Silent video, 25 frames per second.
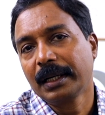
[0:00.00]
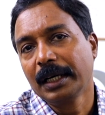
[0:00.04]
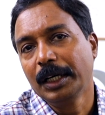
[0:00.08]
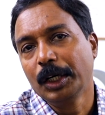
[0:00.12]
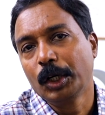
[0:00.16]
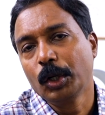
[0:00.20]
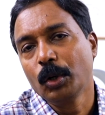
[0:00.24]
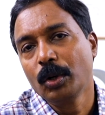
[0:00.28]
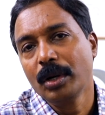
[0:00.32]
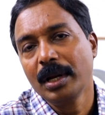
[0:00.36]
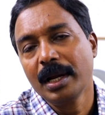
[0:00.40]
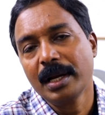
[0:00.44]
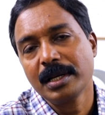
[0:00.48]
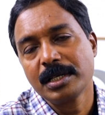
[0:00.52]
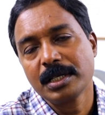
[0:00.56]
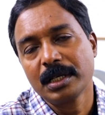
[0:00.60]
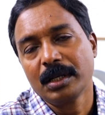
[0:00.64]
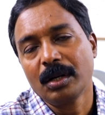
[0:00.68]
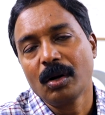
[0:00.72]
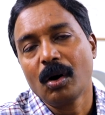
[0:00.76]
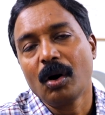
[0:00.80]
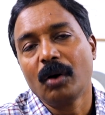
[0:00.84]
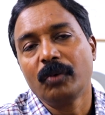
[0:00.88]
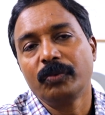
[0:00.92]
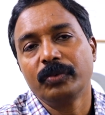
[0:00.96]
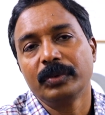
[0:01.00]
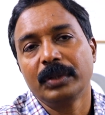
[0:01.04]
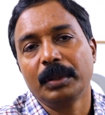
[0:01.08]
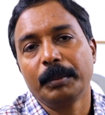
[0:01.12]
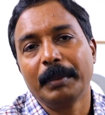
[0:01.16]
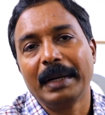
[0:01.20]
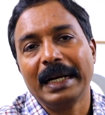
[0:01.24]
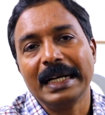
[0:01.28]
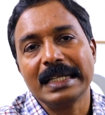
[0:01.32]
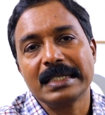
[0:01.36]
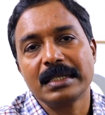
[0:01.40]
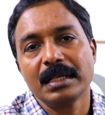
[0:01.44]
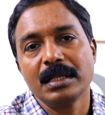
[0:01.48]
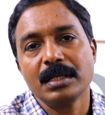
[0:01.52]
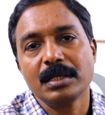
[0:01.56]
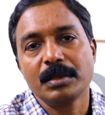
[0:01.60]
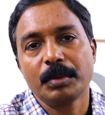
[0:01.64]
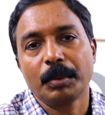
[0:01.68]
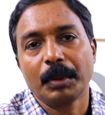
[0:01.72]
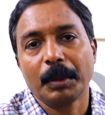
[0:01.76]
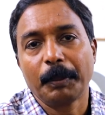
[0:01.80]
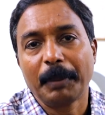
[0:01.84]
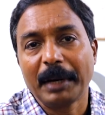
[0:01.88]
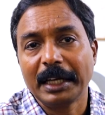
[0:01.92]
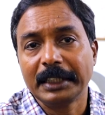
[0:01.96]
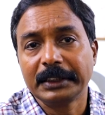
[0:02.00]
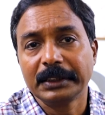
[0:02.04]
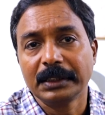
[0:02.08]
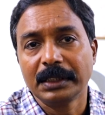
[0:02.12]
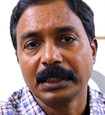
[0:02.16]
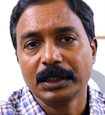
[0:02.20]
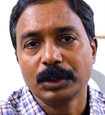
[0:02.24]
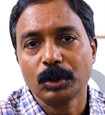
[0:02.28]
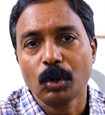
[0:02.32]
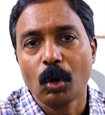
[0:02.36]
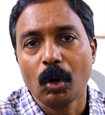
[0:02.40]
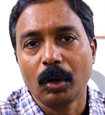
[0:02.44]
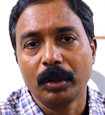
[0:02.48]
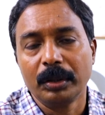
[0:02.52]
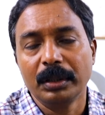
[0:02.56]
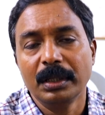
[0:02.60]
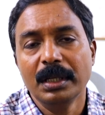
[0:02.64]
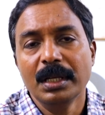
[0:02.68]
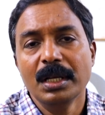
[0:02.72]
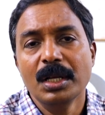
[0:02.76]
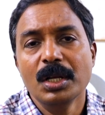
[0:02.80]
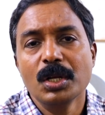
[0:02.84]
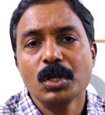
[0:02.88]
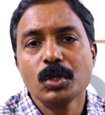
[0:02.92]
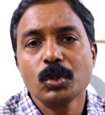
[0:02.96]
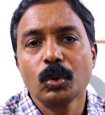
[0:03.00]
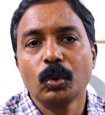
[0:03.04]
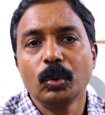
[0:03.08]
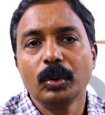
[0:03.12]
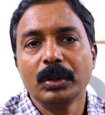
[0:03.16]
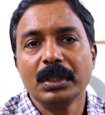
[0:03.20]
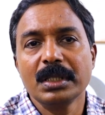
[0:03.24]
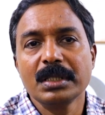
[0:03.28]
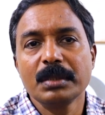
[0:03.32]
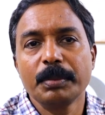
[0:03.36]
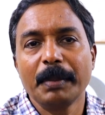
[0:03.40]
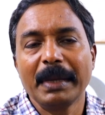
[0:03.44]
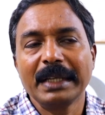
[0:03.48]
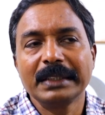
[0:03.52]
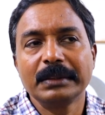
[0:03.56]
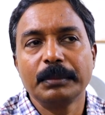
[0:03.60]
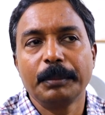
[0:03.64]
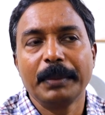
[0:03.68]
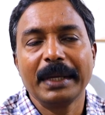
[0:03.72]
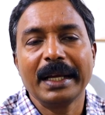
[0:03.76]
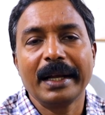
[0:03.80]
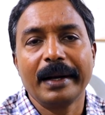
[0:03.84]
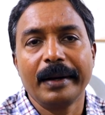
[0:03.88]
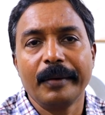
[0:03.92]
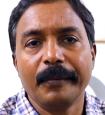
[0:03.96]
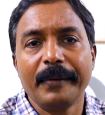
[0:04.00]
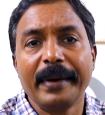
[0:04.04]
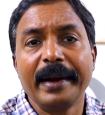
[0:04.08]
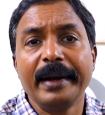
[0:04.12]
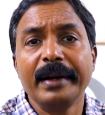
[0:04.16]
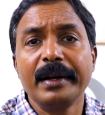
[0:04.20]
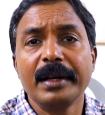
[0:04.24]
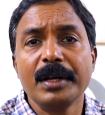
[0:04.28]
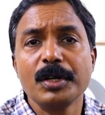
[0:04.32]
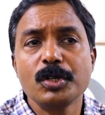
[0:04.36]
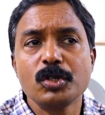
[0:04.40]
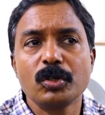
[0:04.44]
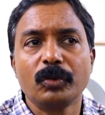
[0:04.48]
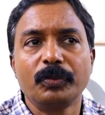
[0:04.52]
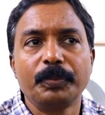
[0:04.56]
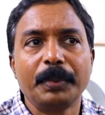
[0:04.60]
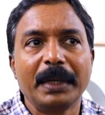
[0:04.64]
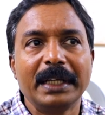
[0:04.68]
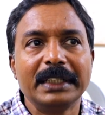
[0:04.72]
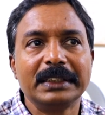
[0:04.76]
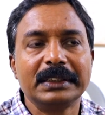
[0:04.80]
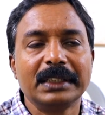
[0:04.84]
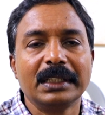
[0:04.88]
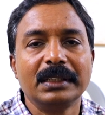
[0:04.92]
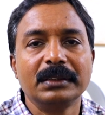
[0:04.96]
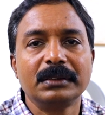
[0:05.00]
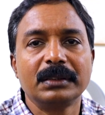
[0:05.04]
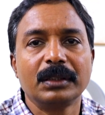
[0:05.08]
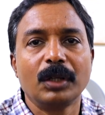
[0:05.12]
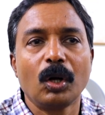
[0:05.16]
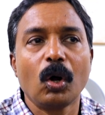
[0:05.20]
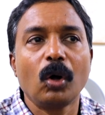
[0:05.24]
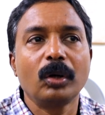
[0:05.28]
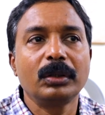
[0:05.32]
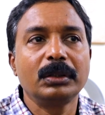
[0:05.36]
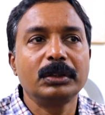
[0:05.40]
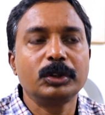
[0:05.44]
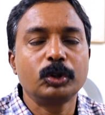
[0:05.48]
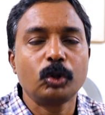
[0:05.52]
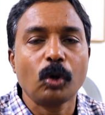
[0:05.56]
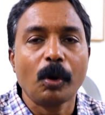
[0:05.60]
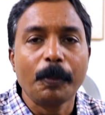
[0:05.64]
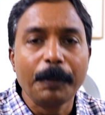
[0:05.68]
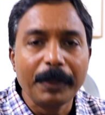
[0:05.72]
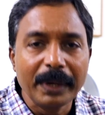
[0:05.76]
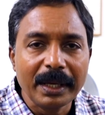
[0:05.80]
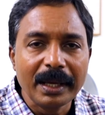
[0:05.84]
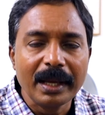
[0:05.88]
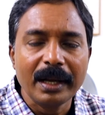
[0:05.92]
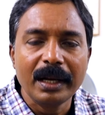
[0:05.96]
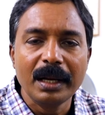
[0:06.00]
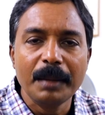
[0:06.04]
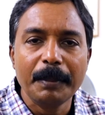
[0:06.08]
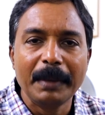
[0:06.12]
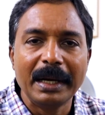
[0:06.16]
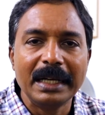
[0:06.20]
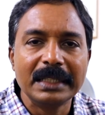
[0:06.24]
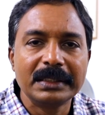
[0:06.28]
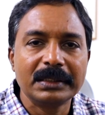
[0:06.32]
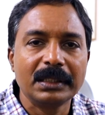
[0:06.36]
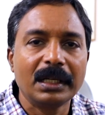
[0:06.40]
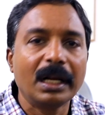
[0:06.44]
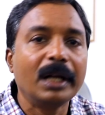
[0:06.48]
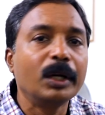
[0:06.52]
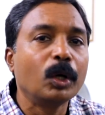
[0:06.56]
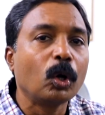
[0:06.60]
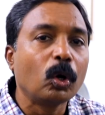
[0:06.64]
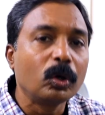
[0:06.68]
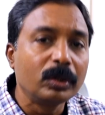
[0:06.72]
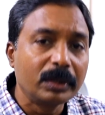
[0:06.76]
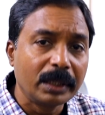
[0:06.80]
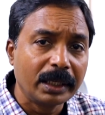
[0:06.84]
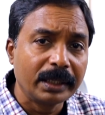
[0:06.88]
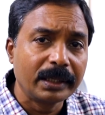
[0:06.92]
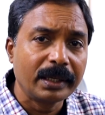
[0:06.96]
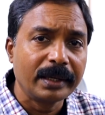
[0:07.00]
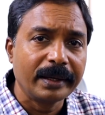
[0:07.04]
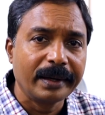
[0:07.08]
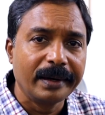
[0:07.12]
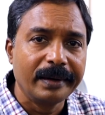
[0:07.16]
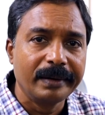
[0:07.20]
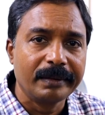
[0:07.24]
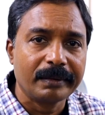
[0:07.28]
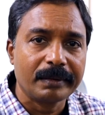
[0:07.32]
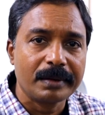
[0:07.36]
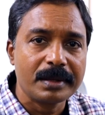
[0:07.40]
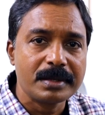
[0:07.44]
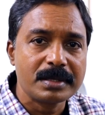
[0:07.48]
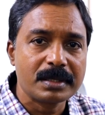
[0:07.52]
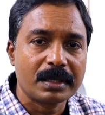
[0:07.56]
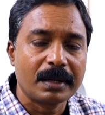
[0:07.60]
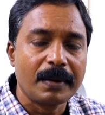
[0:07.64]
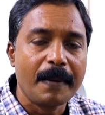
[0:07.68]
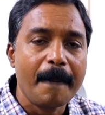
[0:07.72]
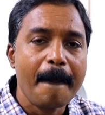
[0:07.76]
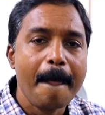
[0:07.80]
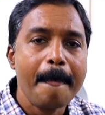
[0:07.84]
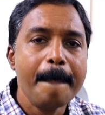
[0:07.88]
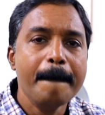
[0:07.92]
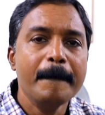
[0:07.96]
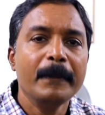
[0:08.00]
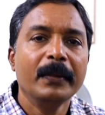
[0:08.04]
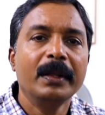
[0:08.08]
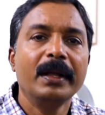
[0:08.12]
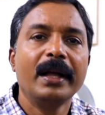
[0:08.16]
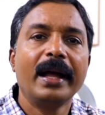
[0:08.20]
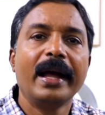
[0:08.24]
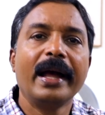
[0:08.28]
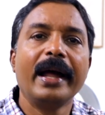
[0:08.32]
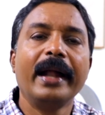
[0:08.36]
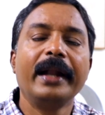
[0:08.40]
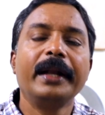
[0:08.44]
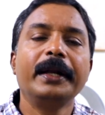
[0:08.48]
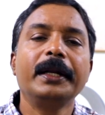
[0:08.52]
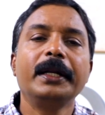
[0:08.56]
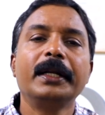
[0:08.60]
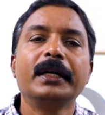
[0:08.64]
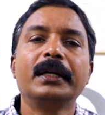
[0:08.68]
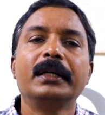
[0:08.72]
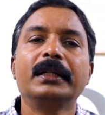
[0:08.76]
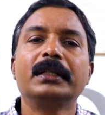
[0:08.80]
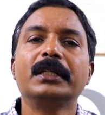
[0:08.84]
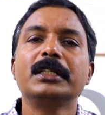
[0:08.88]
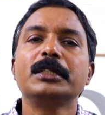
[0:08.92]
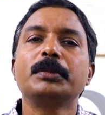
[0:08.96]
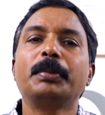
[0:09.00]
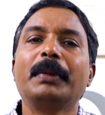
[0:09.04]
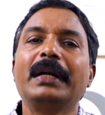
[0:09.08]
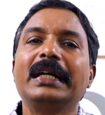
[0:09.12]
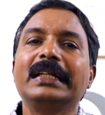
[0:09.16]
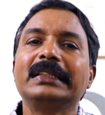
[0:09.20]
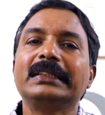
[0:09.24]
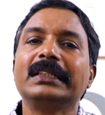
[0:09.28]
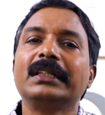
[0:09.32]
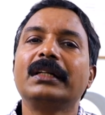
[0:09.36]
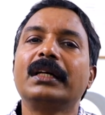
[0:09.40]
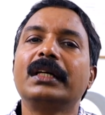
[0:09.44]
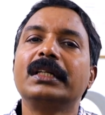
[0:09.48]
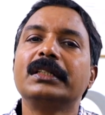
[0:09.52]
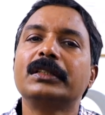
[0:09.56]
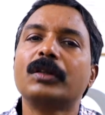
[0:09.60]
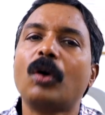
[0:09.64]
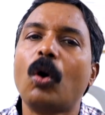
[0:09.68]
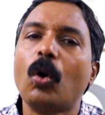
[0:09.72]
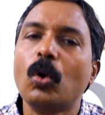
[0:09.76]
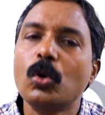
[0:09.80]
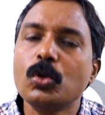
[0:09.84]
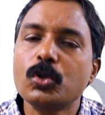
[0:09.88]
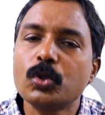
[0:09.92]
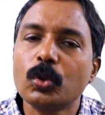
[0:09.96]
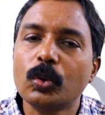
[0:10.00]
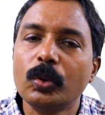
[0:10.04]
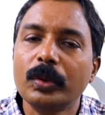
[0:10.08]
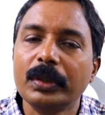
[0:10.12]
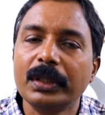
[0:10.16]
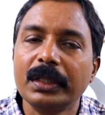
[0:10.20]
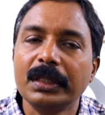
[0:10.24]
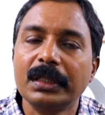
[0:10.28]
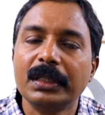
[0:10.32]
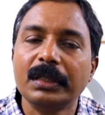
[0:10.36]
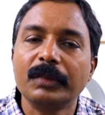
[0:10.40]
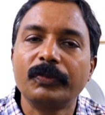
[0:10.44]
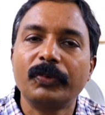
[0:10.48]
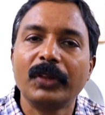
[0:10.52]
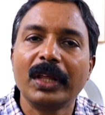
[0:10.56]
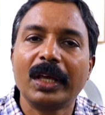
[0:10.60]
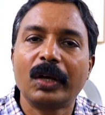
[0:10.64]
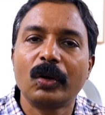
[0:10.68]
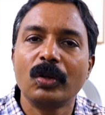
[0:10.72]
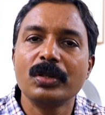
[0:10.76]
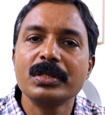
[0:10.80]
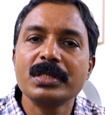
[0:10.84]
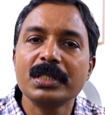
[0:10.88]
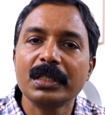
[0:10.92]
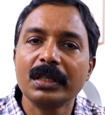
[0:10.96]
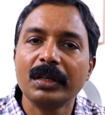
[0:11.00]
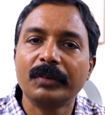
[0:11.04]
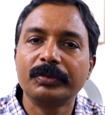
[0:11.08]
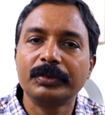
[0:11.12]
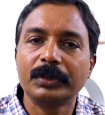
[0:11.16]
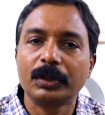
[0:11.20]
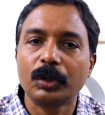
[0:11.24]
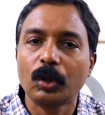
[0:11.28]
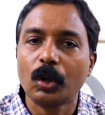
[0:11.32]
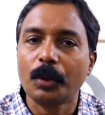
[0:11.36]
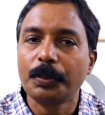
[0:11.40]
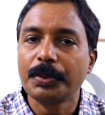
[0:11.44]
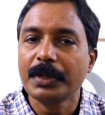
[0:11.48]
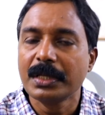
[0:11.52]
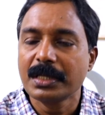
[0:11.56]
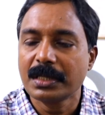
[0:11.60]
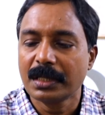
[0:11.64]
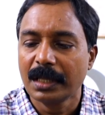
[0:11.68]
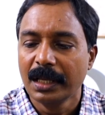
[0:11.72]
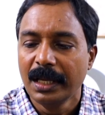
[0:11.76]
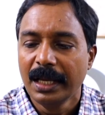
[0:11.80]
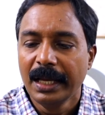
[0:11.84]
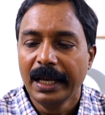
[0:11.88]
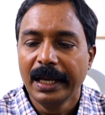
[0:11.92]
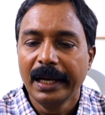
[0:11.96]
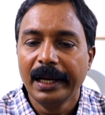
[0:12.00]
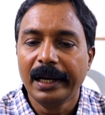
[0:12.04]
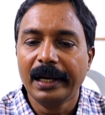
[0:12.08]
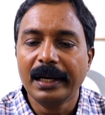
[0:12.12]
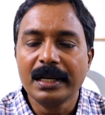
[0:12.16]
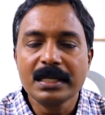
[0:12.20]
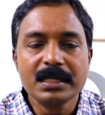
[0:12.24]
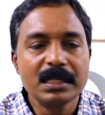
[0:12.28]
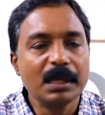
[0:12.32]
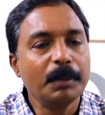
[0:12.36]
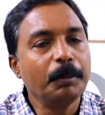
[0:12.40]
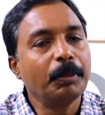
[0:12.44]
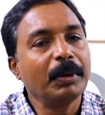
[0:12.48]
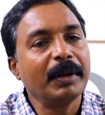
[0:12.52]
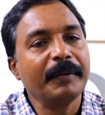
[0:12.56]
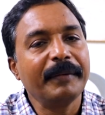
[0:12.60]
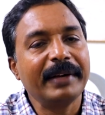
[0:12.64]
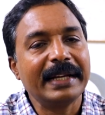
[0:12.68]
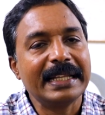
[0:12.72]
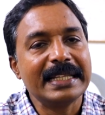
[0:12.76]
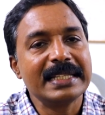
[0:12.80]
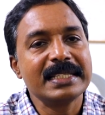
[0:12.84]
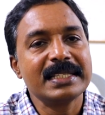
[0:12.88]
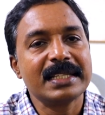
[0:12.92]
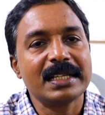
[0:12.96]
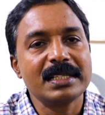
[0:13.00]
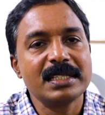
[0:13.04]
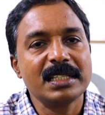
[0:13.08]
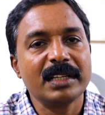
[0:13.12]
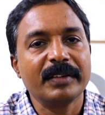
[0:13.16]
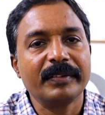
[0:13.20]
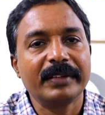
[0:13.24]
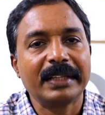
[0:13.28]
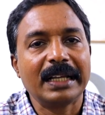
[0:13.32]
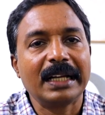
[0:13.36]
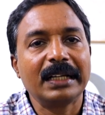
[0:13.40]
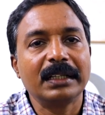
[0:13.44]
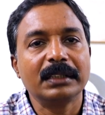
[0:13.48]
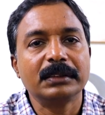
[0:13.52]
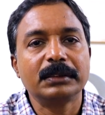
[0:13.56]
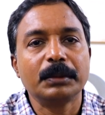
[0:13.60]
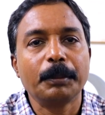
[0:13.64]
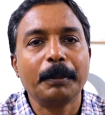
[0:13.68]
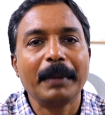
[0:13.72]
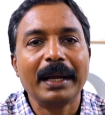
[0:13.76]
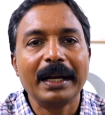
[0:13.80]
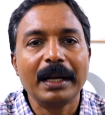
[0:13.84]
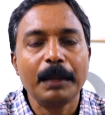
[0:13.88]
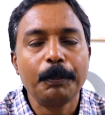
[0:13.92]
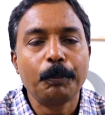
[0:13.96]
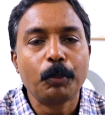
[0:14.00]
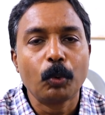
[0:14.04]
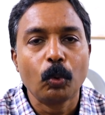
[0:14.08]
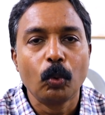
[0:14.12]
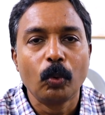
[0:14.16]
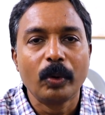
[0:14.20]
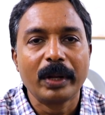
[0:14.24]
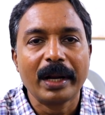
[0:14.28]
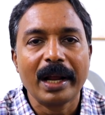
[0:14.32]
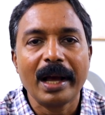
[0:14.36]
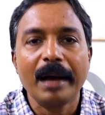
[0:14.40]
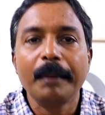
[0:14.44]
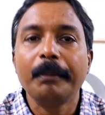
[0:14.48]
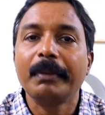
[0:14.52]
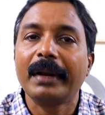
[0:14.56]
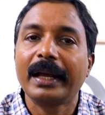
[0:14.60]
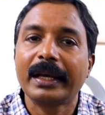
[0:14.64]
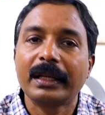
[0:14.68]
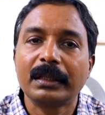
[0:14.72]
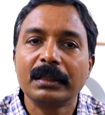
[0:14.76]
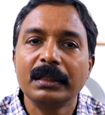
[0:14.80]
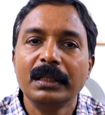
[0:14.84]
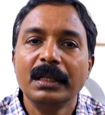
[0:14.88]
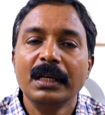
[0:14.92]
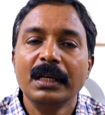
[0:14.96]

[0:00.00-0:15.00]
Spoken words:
continuation of the medicines the patient is on. So this makes a big advantage of patients not stopping any medicine and not taking any risk. And this medicine is also the frequency of the drop is simplified in such a way that it's made a program like